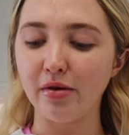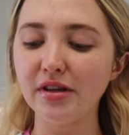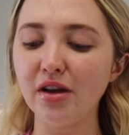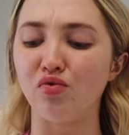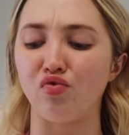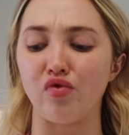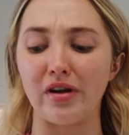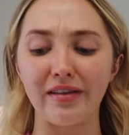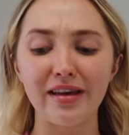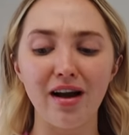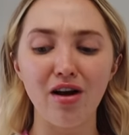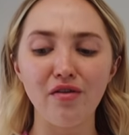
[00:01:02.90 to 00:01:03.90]
was like
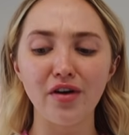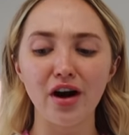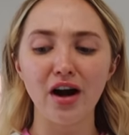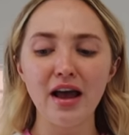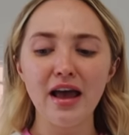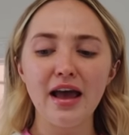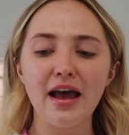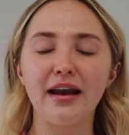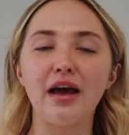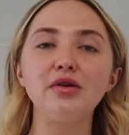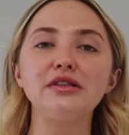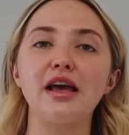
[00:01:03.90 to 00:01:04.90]
really hungover. And
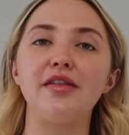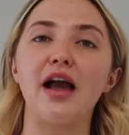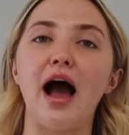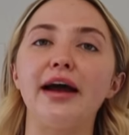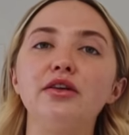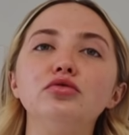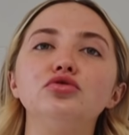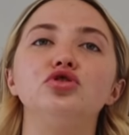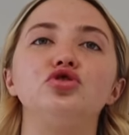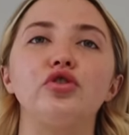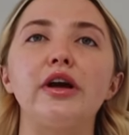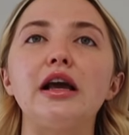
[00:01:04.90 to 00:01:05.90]
I will say like I don't
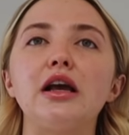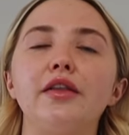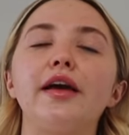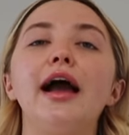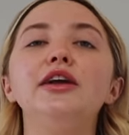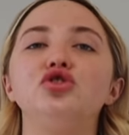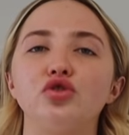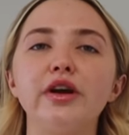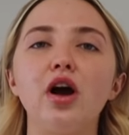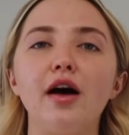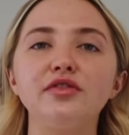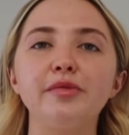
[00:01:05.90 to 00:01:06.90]
drink, like I
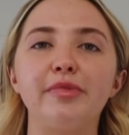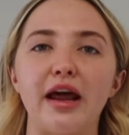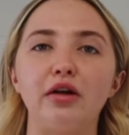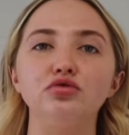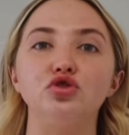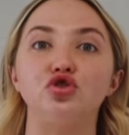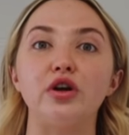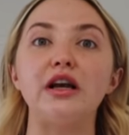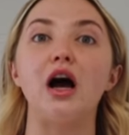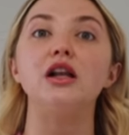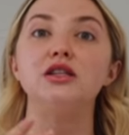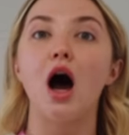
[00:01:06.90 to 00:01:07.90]
drink often, but I don't drink
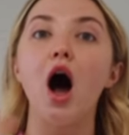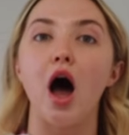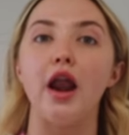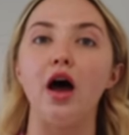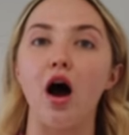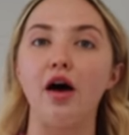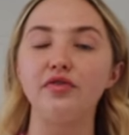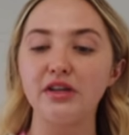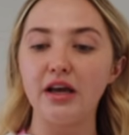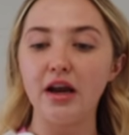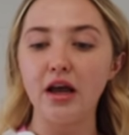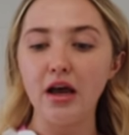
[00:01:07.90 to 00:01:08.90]
a ton
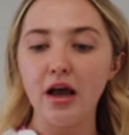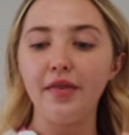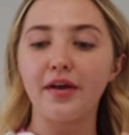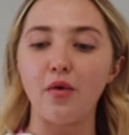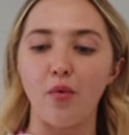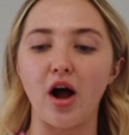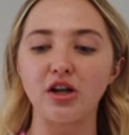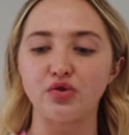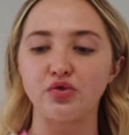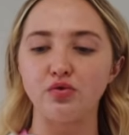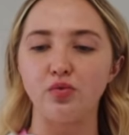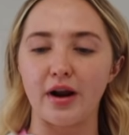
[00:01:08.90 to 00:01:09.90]
often. Like I watch
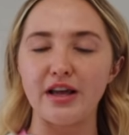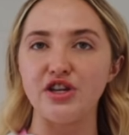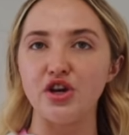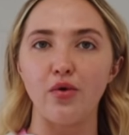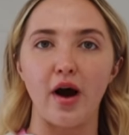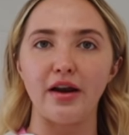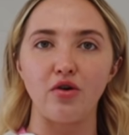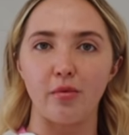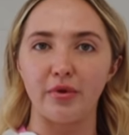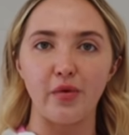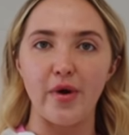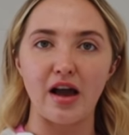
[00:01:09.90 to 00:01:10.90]
what I do. I
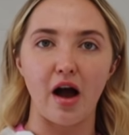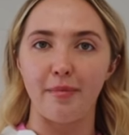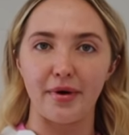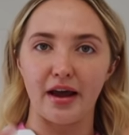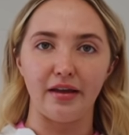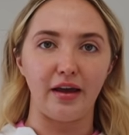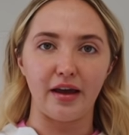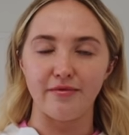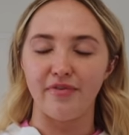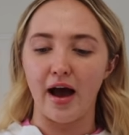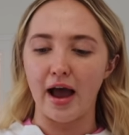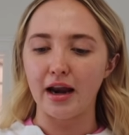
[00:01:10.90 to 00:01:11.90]
normally wake up and I like am
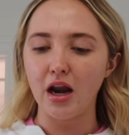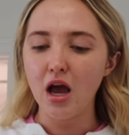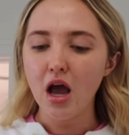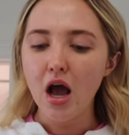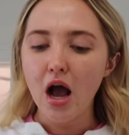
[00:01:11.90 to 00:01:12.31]
fine.